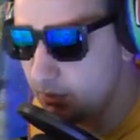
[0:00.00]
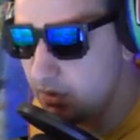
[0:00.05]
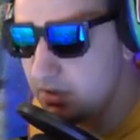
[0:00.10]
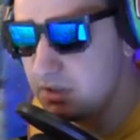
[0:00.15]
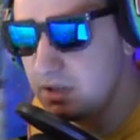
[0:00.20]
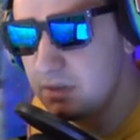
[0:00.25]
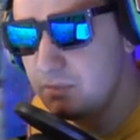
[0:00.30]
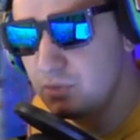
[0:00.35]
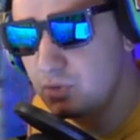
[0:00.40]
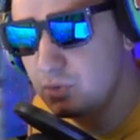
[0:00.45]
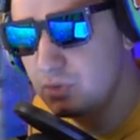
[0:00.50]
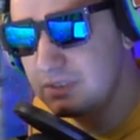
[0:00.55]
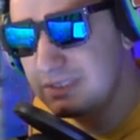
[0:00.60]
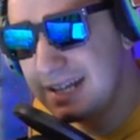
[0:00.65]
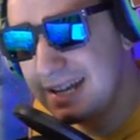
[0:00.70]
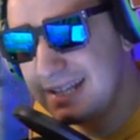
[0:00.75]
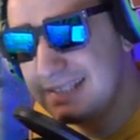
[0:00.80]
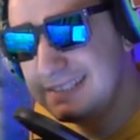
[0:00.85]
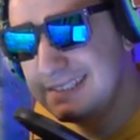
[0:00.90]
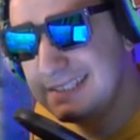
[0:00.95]
Welcome to
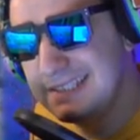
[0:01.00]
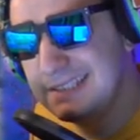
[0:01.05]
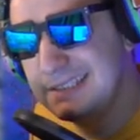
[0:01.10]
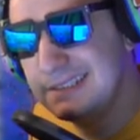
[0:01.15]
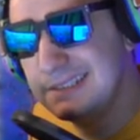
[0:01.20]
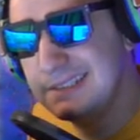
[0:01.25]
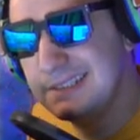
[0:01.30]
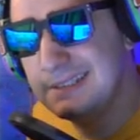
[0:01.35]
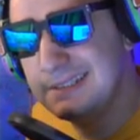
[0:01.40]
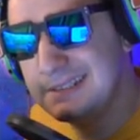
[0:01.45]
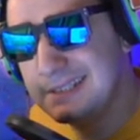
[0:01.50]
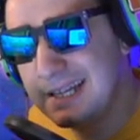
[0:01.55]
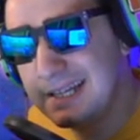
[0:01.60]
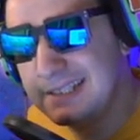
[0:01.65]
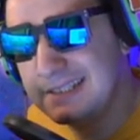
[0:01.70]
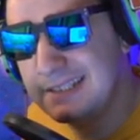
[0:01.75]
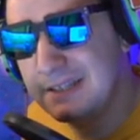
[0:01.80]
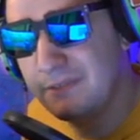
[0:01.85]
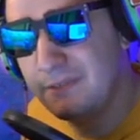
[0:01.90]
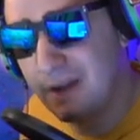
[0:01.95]

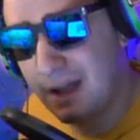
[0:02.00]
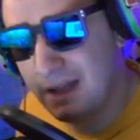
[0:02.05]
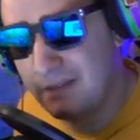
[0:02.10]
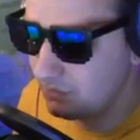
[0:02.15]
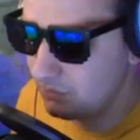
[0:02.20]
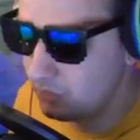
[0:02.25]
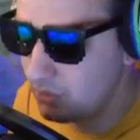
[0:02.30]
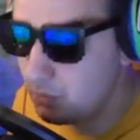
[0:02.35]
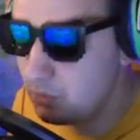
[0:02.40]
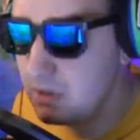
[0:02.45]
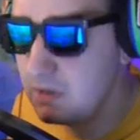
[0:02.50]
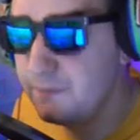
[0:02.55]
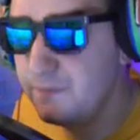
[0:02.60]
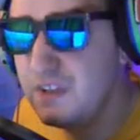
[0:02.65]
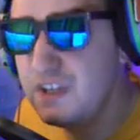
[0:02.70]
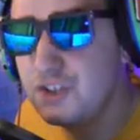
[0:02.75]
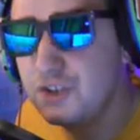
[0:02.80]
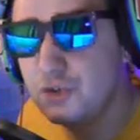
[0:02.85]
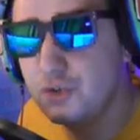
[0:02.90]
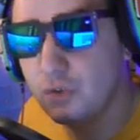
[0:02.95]
1995. We will
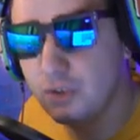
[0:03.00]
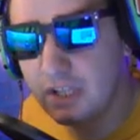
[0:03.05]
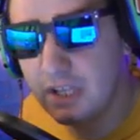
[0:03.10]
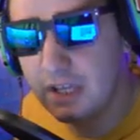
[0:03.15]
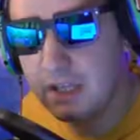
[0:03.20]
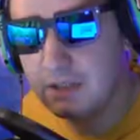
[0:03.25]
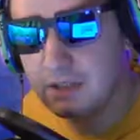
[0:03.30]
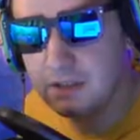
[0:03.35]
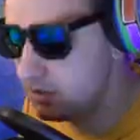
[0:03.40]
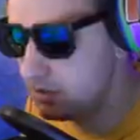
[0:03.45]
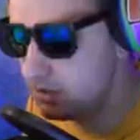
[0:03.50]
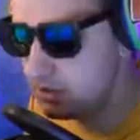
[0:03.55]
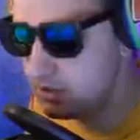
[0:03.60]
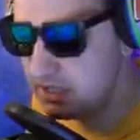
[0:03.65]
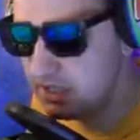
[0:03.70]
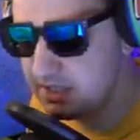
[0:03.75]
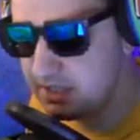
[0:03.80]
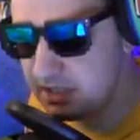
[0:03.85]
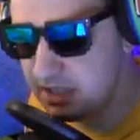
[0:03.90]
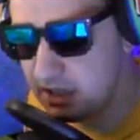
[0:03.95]
fish today. A
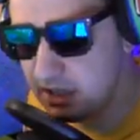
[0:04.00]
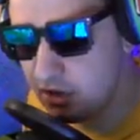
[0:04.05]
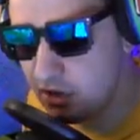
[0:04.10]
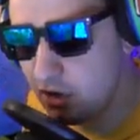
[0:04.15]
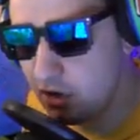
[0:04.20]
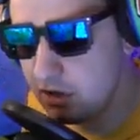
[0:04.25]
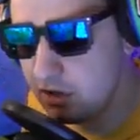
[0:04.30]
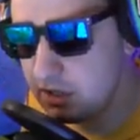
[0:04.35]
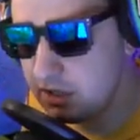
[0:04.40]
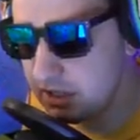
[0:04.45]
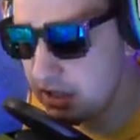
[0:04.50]
16 color